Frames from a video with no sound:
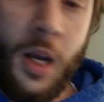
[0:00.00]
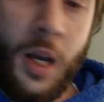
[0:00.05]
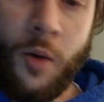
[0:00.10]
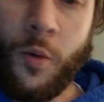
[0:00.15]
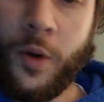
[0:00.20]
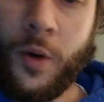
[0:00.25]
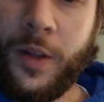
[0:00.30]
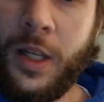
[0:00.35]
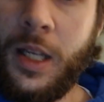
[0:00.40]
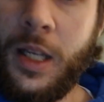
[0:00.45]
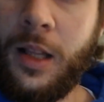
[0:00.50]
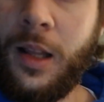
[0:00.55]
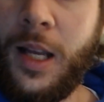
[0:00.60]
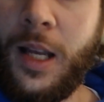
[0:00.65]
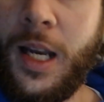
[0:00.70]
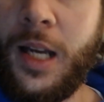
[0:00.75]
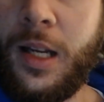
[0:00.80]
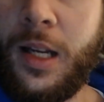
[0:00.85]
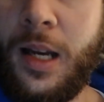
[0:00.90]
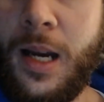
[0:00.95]
where they
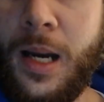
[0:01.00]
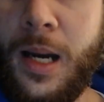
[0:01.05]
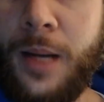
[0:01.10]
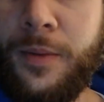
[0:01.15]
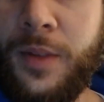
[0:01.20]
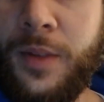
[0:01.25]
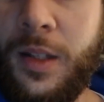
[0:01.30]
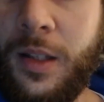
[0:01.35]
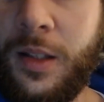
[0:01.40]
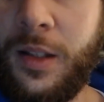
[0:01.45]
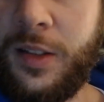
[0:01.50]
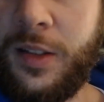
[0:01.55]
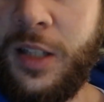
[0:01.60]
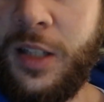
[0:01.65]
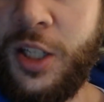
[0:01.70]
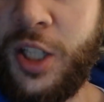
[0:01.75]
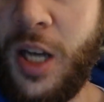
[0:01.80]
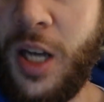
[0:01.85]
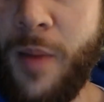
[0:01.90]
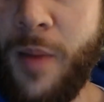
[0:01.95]
land on the C
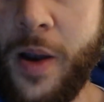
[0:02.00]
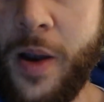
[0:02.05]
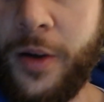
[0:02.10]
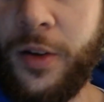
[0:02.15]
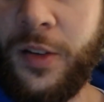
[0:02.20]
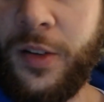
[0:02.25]
sharp minor.